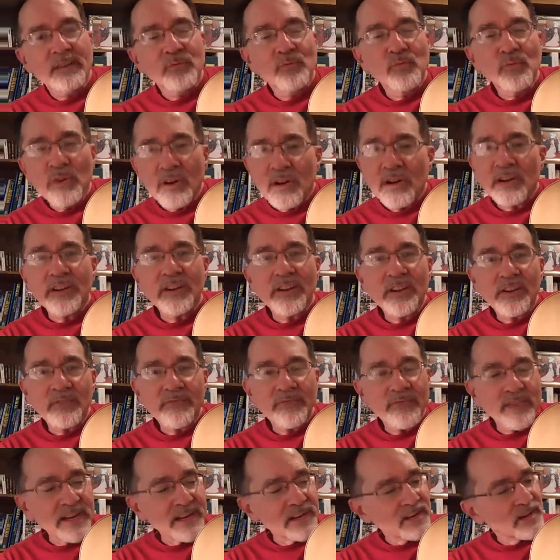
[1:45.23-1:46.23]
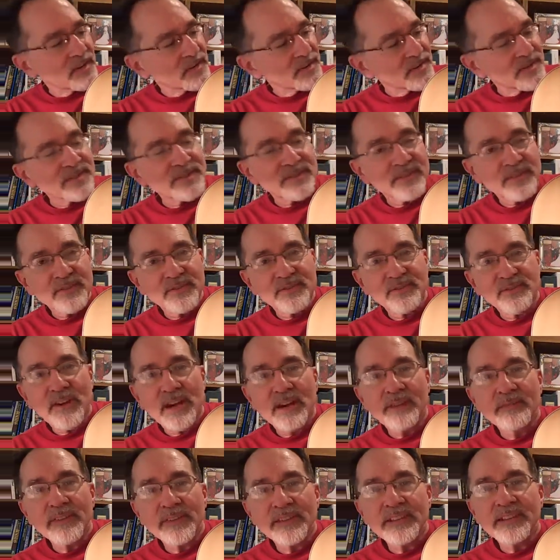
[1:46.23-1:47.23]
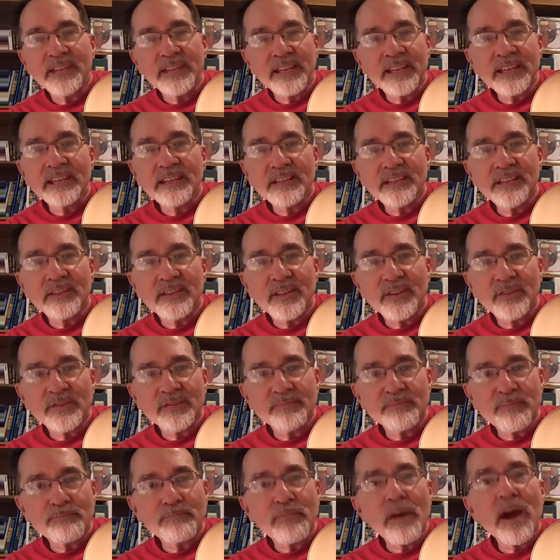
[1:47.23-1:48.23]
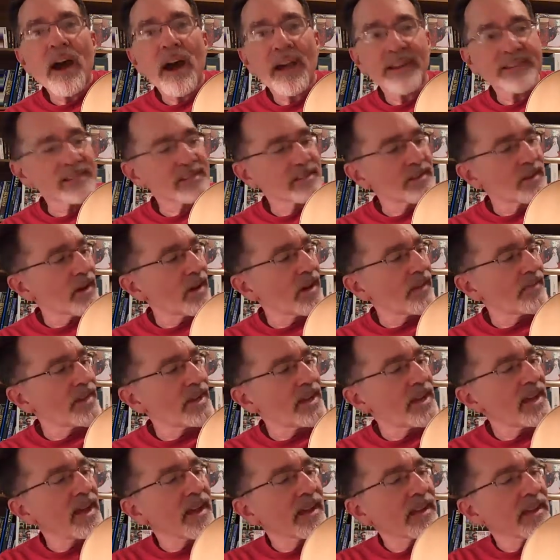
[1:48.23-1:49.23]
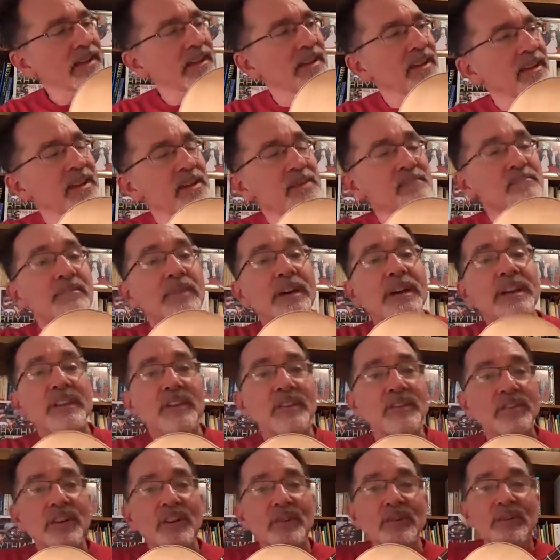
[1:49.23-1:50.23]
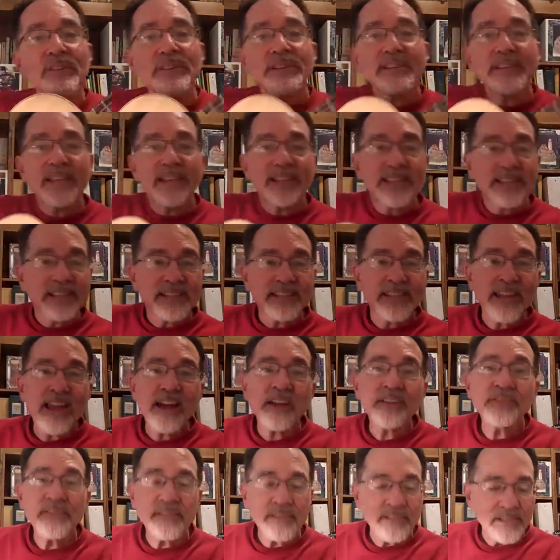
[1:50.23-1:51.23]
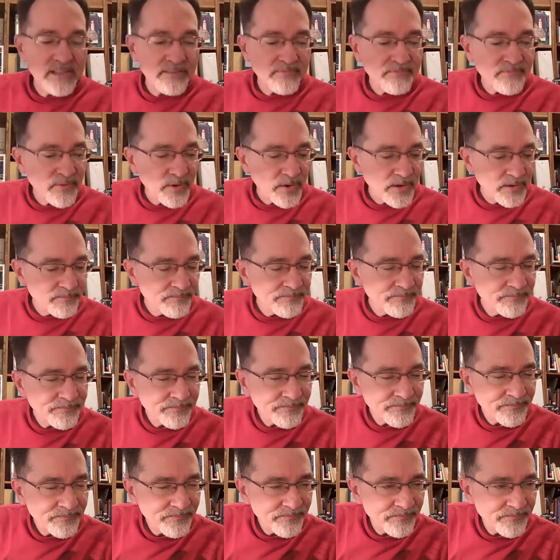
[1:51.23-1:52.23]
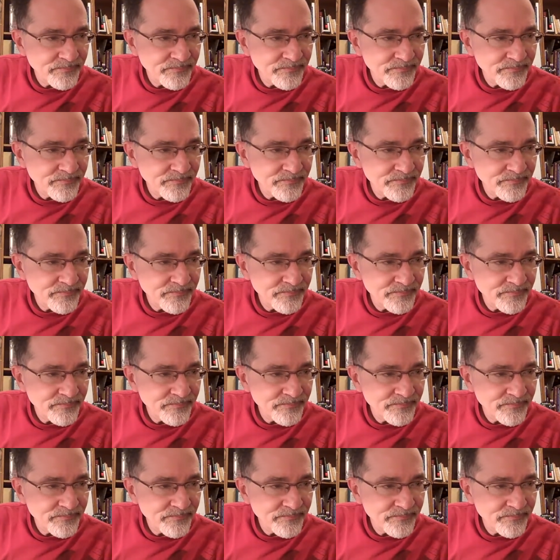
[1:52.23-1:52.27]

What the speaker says: work your fingers to get to those spots on the neck. But you'll notice it sounds different. A